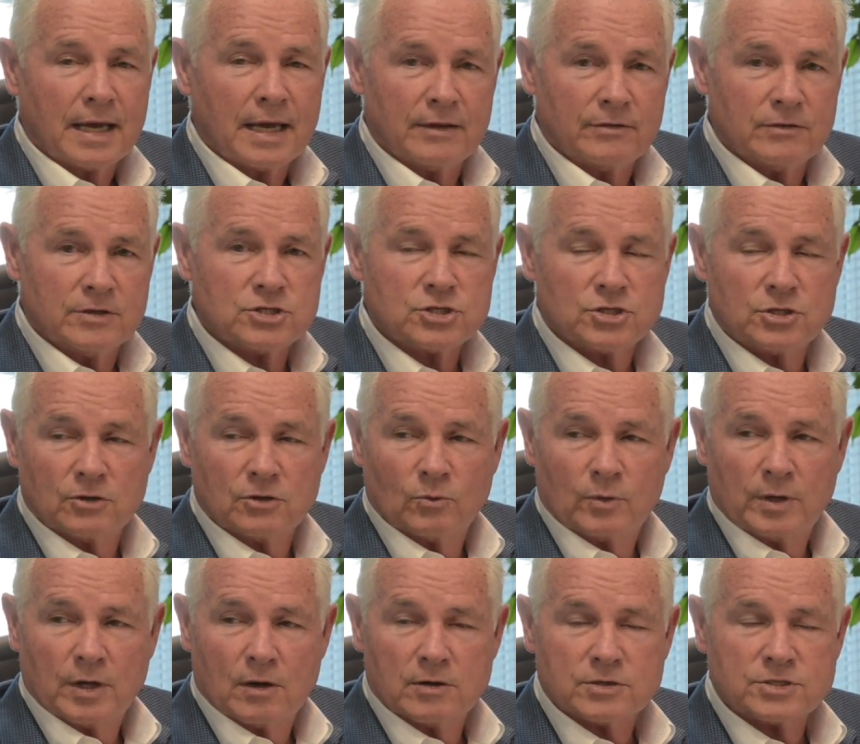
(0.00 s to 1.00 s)
And this year
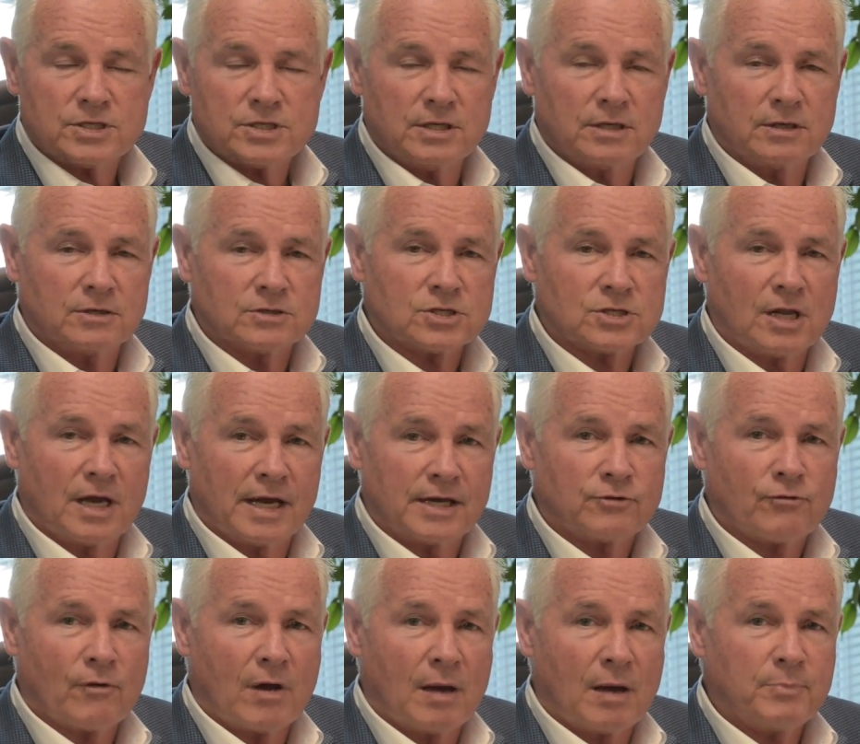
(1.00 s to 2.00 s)
we are seeing a slight
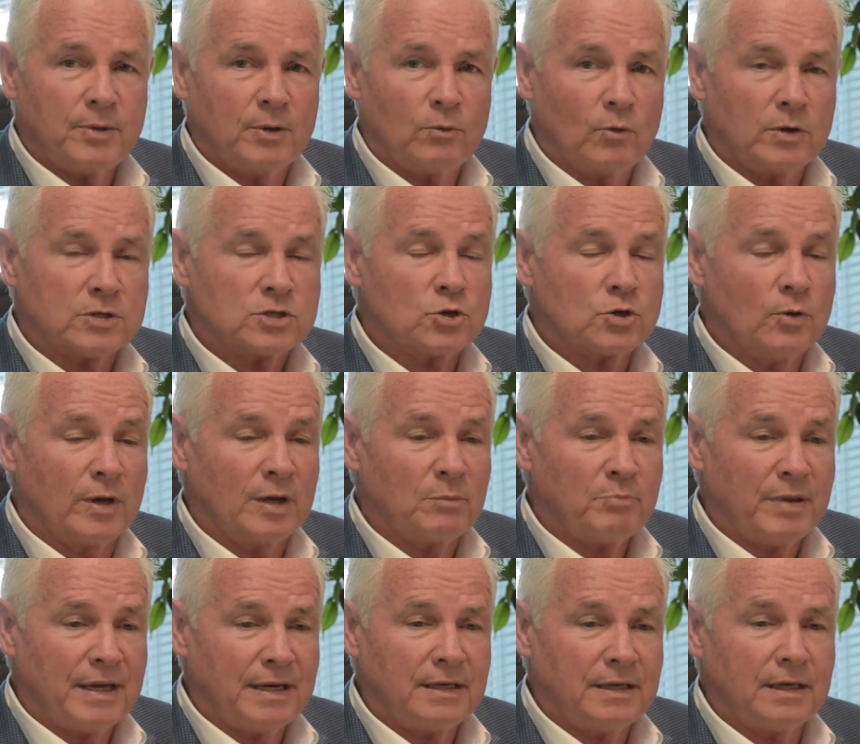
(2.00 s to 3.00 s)
drop in what's going
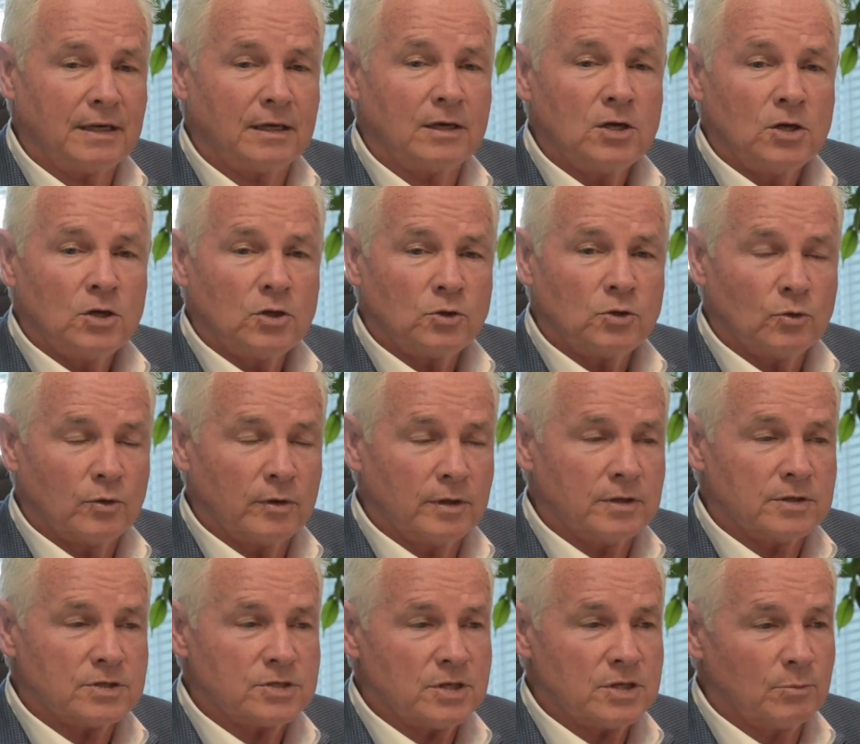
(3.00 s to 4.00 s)
pending during
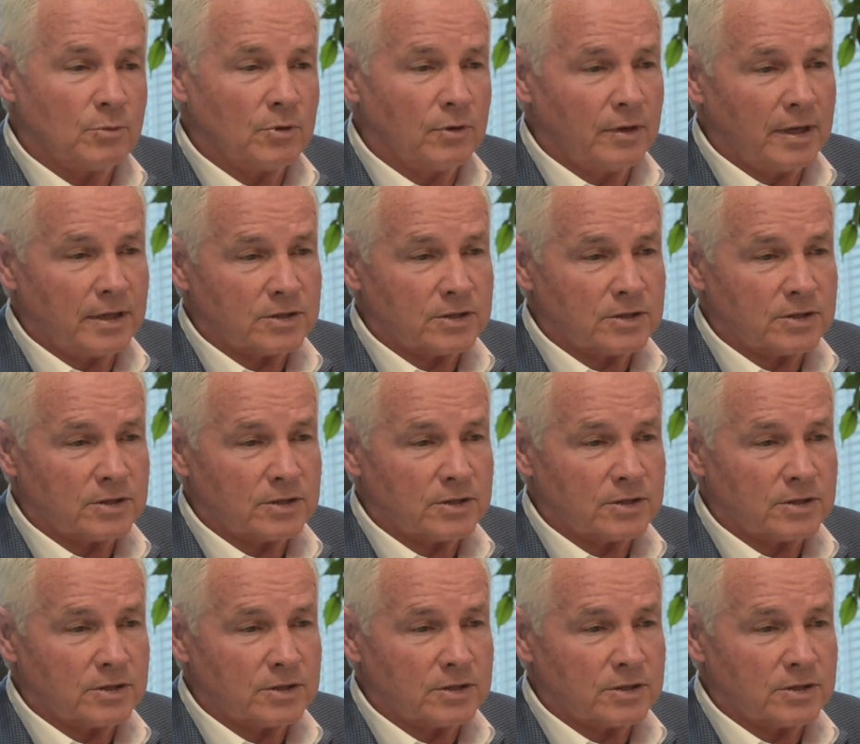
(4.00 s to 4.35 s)
this summer.